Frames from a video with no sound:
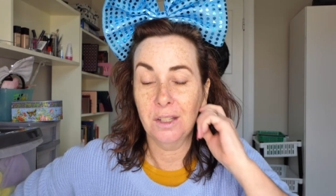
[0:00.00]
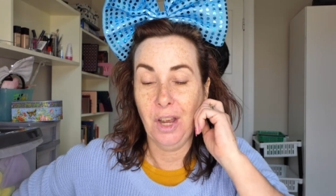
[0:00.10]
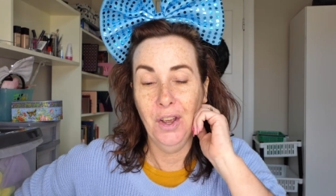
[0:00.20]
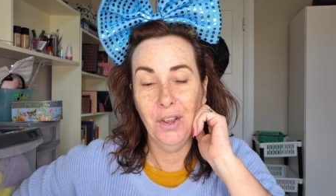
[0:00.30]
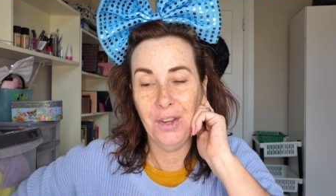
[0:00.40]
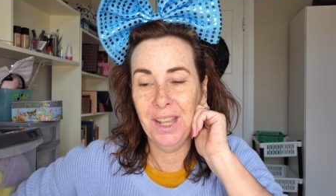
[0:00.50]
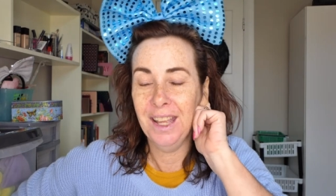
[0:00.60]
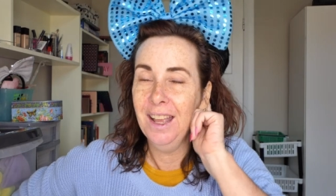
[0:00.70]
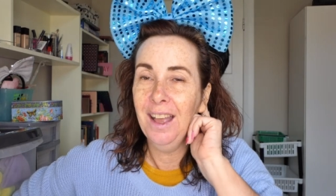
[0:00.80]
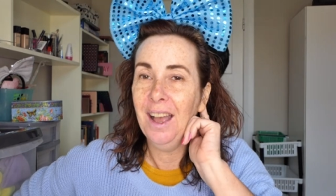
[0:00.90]
So
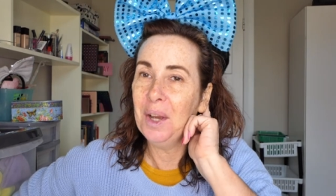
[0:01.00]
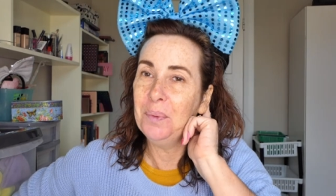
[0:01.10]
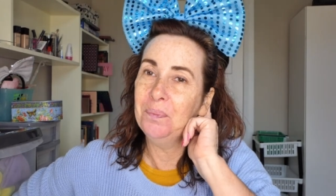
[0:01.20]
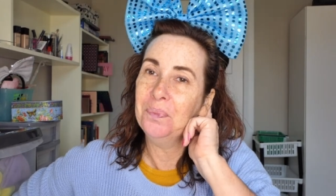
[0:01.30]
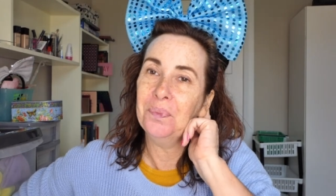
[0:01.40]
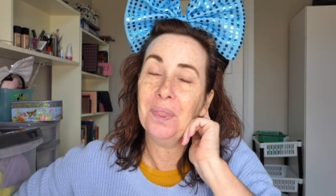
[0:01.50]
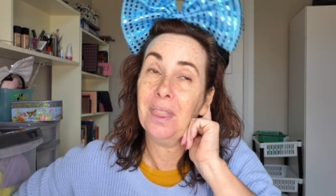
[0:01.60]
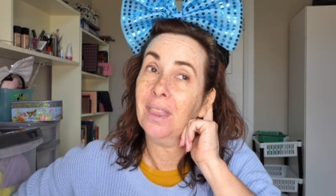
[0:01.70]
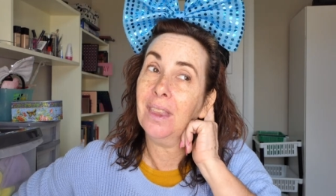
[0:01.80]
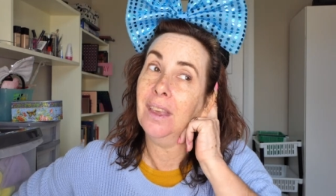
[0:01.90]
um,
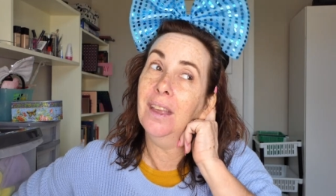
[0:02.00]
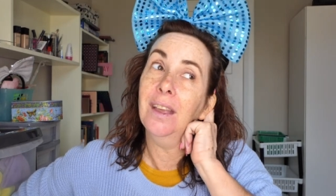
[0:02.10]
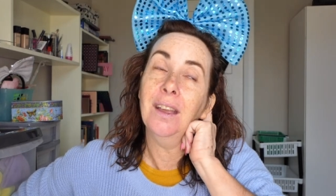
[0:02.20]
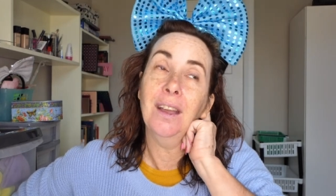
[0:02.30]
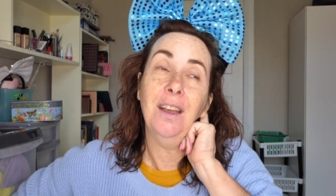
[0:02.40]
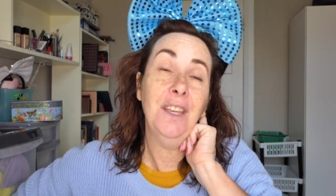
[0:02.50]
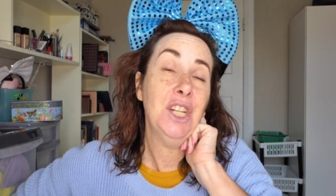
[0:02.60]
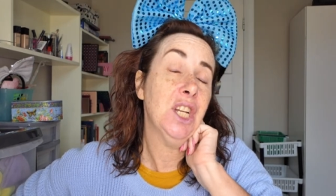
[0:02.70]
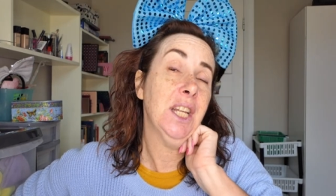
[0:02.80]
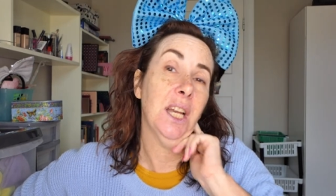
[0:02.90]

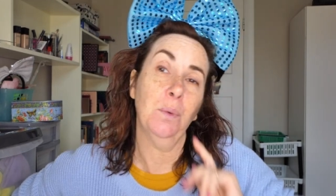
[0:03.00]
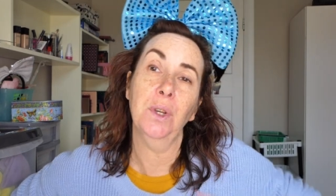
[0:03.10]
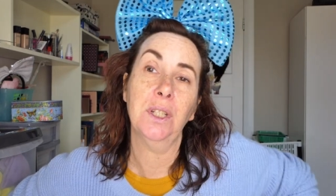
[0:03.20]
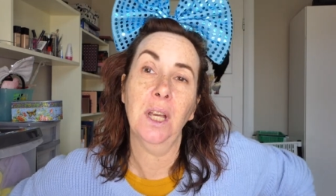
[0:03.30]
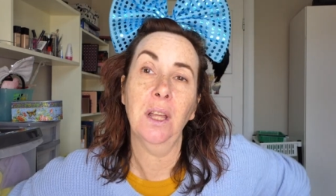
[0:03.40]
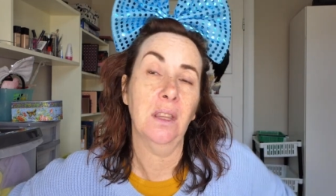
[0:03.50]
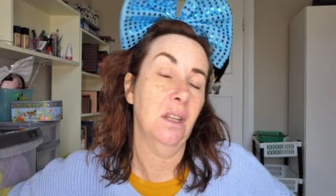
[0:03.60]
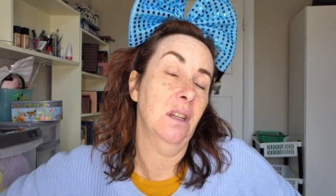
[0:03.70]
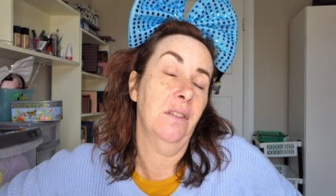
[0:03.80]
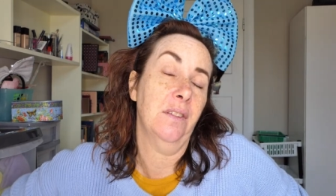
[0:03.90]
eventually I worked out
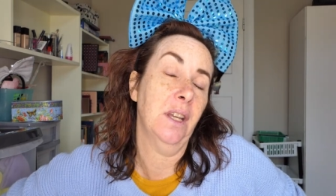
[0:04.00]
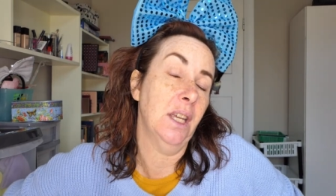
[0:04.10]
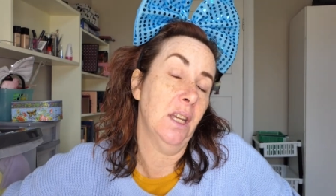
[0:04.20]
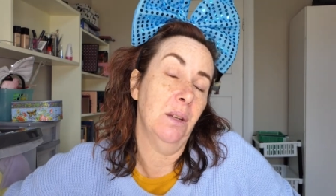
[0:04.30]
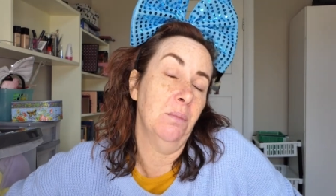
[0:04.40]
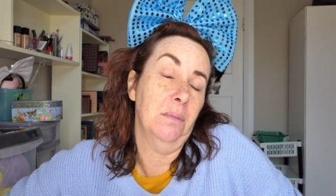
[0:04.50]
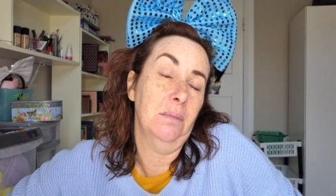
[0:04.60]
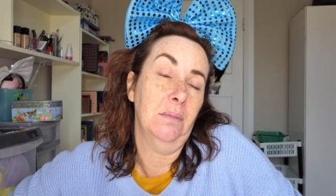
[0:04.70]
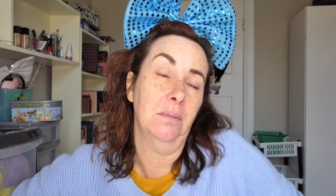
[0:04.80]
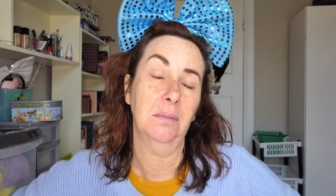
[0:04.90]
that if I um,
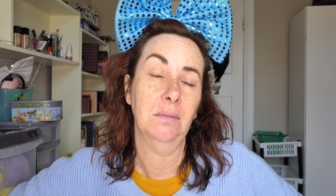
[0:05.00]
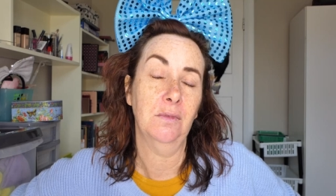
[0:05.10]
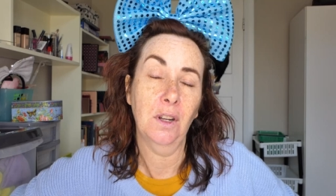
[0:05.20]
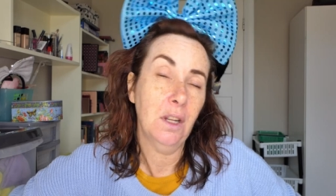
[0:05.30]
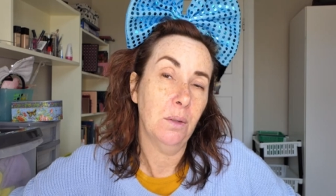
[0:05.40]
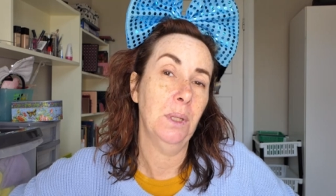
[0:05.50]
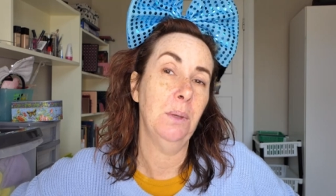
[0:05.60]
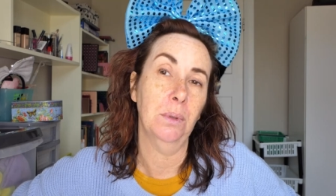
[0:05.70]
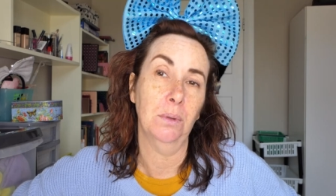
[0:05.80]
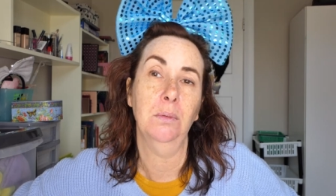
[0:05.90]
follow
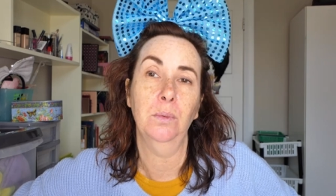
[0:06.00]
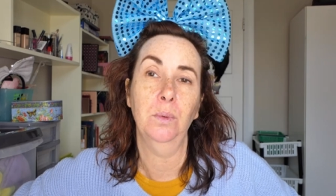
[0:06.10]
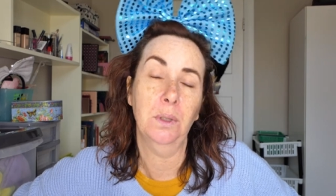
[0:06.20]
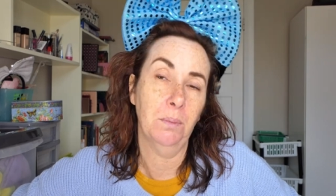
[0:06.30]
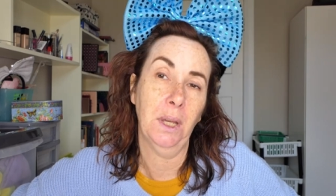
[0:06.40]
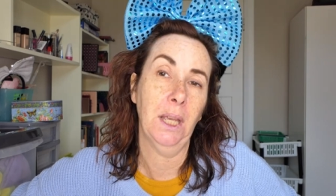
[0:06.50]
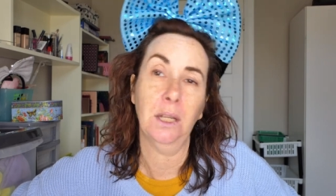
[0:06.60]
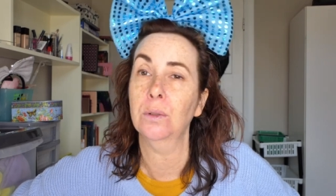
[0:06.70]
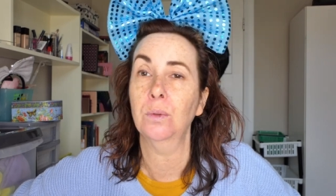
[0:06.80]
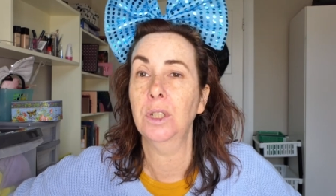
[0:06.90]
people with my
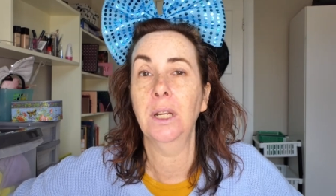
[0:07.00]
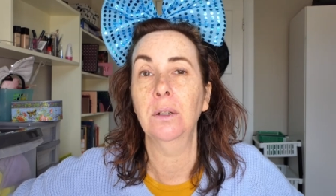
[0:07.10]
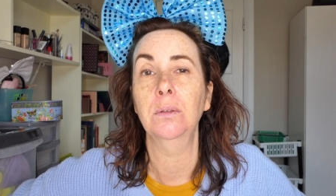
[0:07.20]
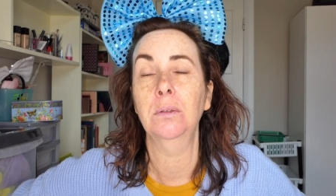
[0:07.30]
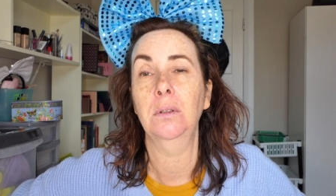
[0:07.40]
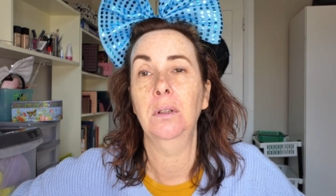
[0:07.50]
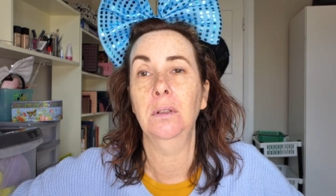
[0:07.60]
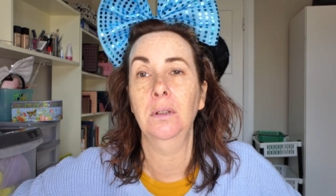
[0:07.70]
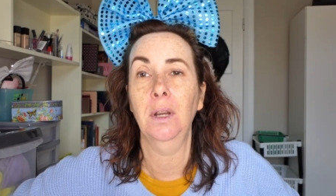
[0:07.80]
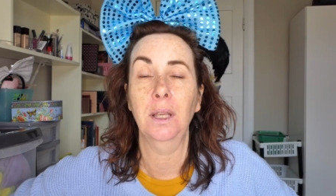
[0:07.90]
actual channel
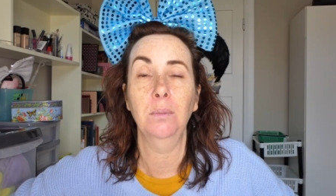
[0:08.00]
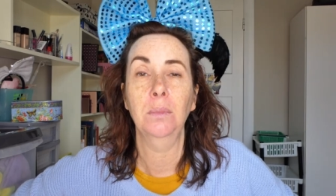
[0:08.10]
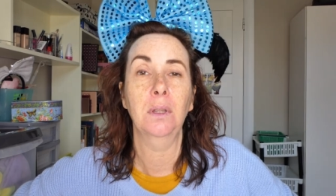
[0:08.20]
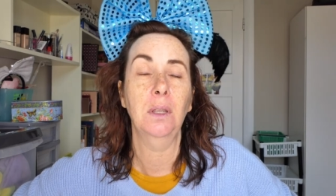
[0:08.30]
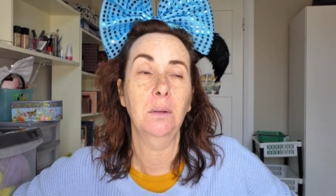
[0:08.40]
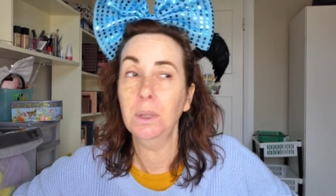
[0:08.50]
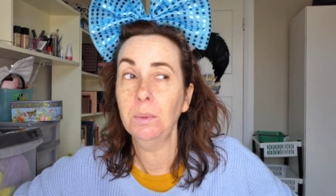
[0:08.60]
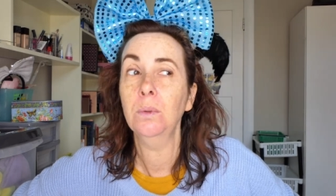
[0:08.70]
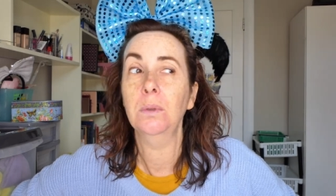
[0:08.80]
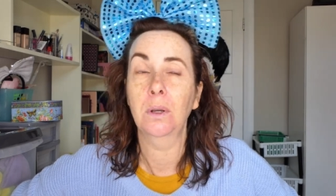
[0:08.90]
name, then
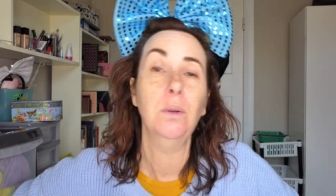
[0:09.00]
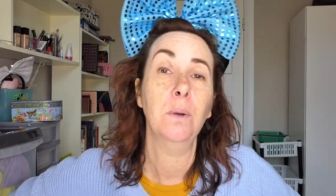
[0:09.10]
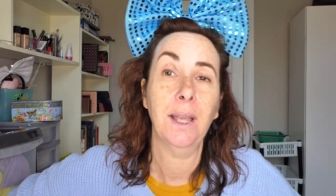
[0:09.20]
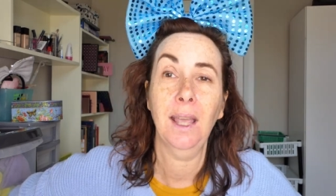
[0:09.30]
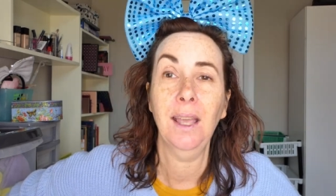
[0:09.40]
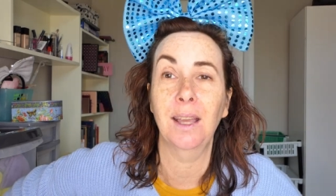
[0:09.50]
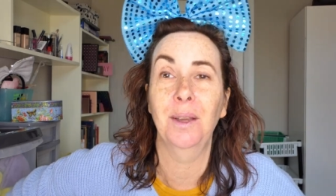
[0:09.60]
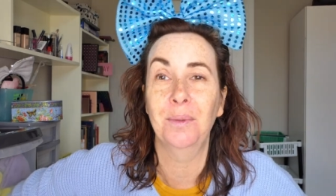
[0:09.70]
people will know who I am.